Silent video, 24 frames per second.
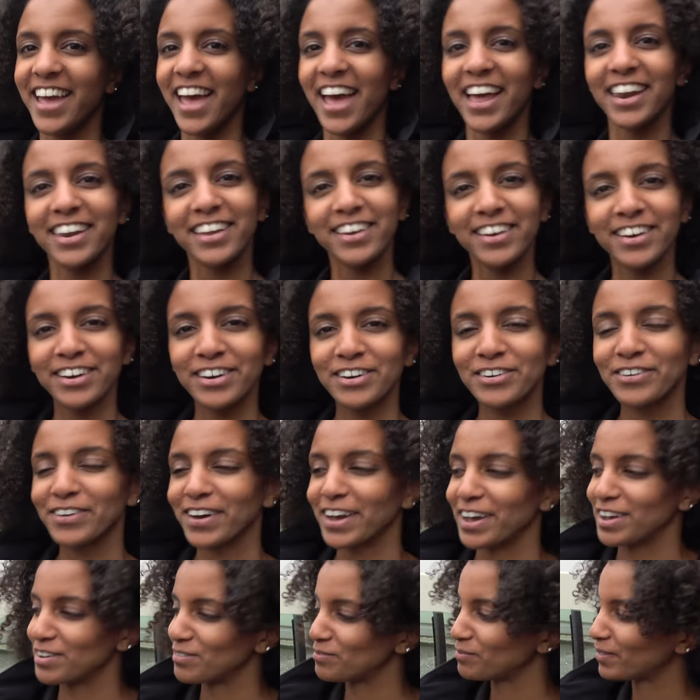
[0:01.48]
Hello,
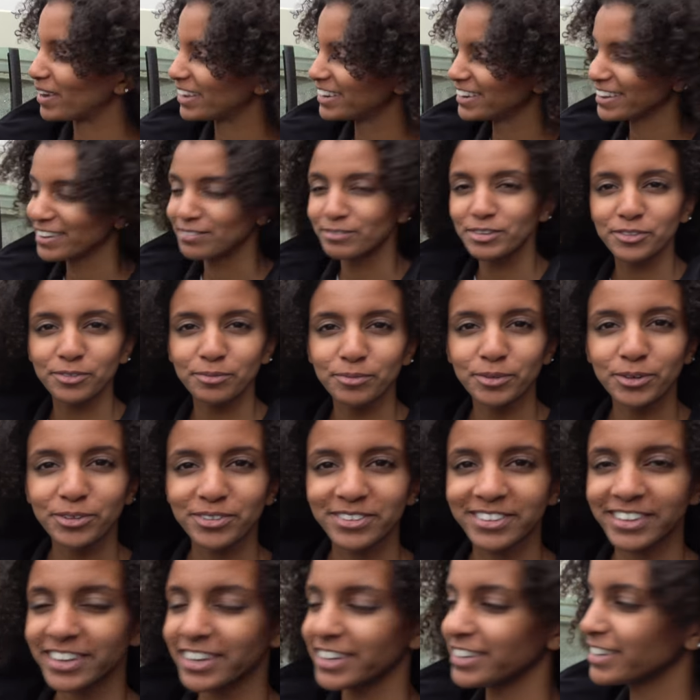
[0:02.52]
um, my name is
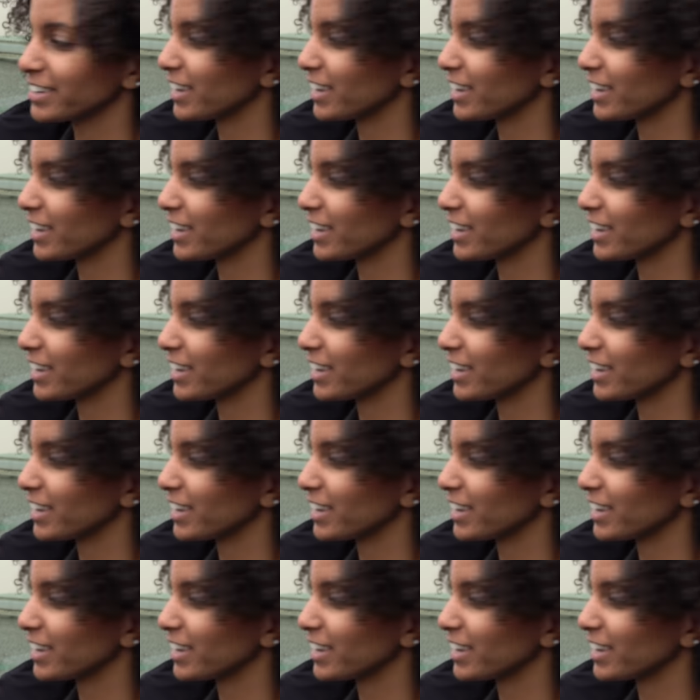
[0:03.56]
Musit.